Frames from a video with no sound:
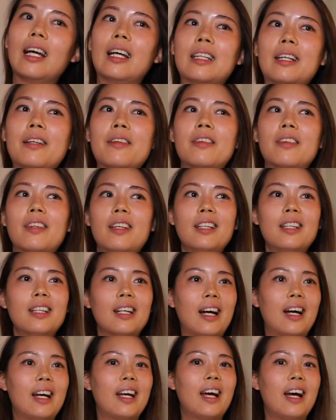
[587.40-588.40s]
and I think
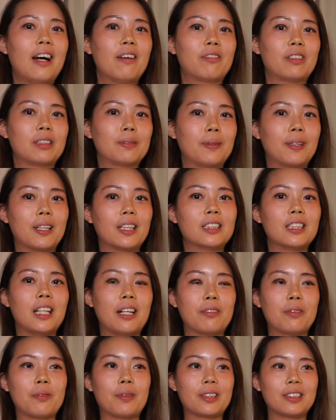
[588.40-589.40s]
I have responded to
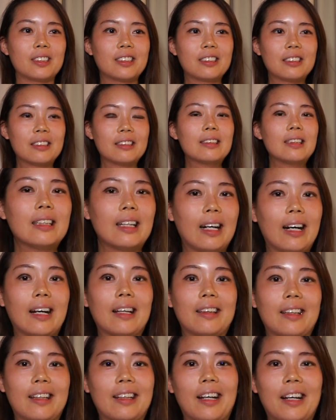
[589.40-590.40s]
everyone. I
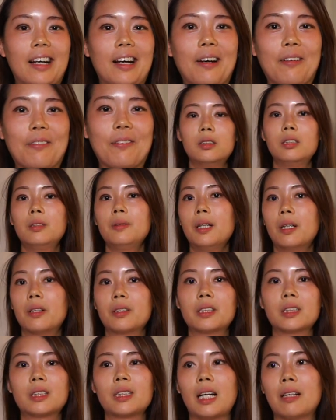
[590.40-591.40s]
think I have. To be
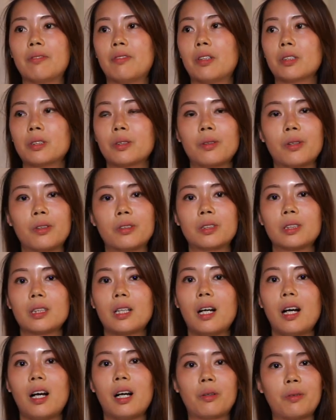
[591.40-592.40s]
honest, I've also learned
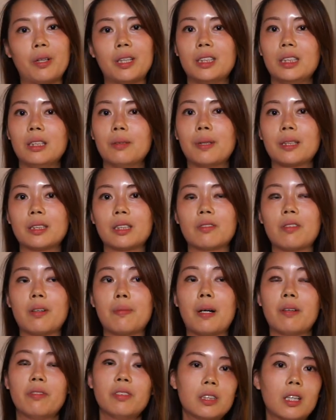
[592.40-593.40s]
a great deal myself
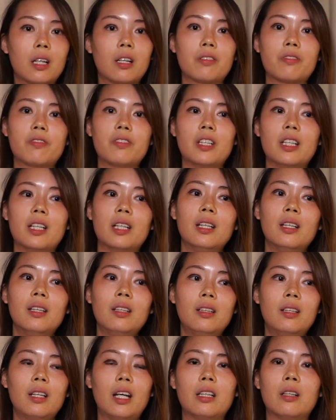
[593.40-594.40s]
about photography
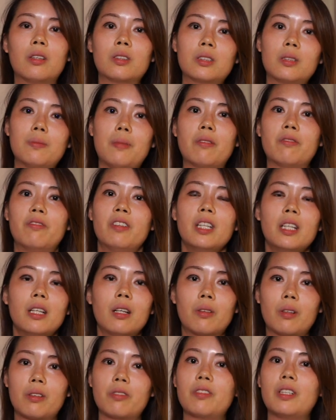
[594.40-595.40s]
and also about
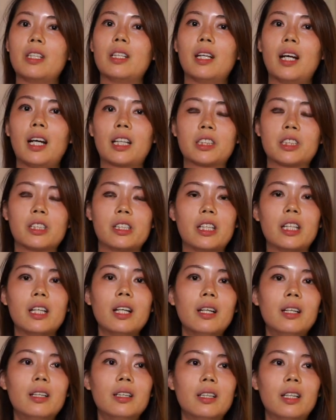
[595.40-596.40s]
videography, actually,
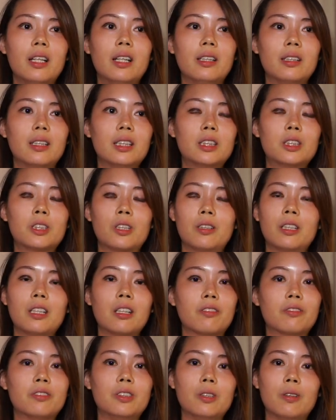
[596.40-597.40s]
in this journey
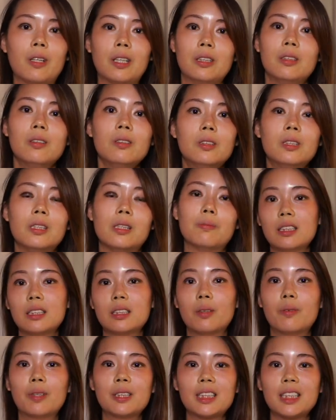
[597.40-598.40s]
of doing YouTube.
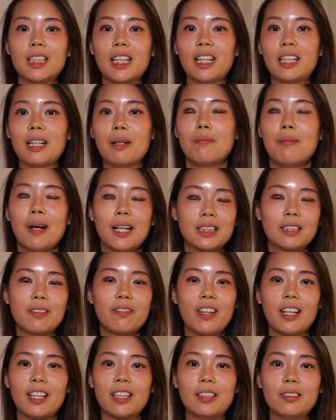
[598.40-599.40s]
So once again, a massive
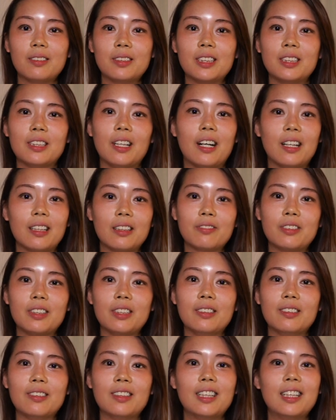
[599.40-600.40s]
thank you to all of
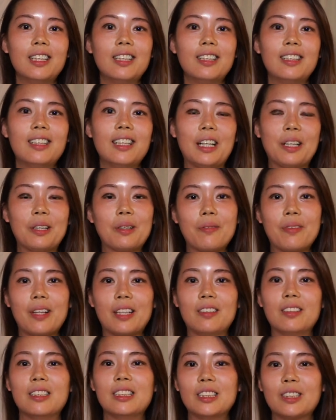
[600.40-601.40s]
you. I hope that
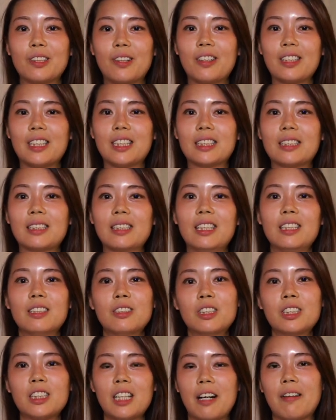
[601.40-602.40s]
you enjoyed this little
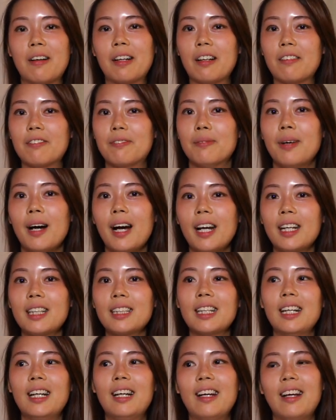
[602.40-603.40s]
sharing of
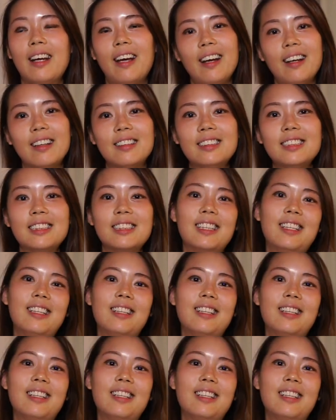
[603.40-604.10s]
mine, and